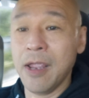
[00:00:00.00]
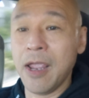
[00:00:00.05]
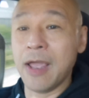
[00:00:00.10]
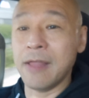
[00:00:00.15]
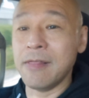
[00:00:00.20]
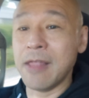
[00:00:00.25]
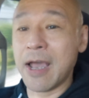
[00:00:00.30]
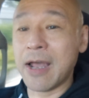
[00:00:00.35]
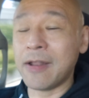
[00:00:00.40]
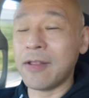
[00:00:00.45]

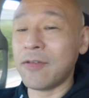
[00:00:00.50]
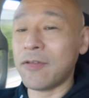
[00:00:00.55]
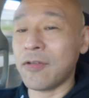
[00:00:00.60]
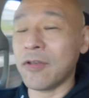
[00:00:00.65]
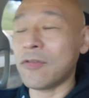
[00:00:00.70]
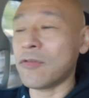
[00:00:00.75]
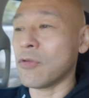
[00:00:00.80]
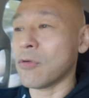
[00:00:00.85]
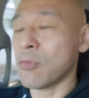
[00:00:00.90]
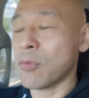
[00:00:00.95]
And that is
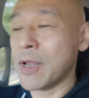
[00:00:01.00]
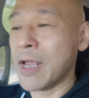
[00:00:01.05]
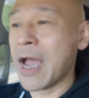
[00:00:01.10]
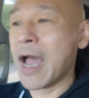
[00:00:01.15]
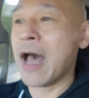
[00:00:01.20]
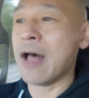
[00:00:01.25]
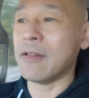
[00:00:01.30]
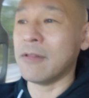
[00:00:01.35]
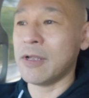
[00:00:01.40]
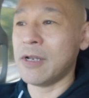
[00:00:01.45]
just a
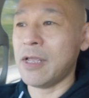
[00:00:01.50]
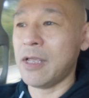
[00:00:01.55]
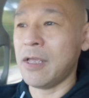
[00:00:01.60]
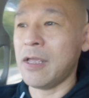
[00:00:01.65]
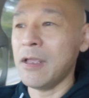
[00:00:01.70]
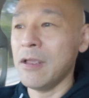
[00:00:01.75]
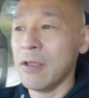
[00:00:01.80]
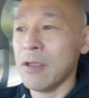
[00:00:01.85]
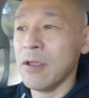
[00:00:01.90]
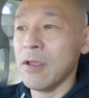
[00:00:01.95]

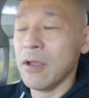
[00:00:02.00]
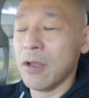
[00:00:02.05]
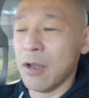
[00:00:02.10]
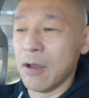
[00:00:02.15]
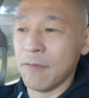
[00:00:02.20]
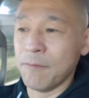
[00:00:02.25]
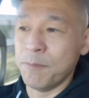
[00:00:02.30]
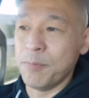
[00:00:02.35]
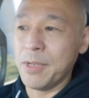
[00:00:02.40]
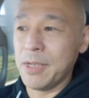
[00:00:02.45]
reality
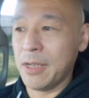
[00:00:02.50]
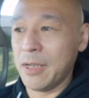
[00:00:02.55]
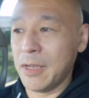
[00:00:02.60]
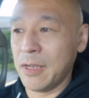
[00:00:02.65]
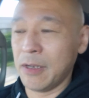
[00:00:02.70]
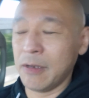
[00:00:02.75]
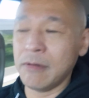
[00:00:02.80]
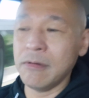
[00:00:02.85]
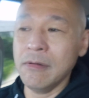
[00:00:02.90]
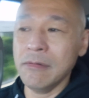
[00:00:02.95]
of
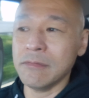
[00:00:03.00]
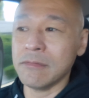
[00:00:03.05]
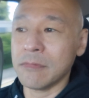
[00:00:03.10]
being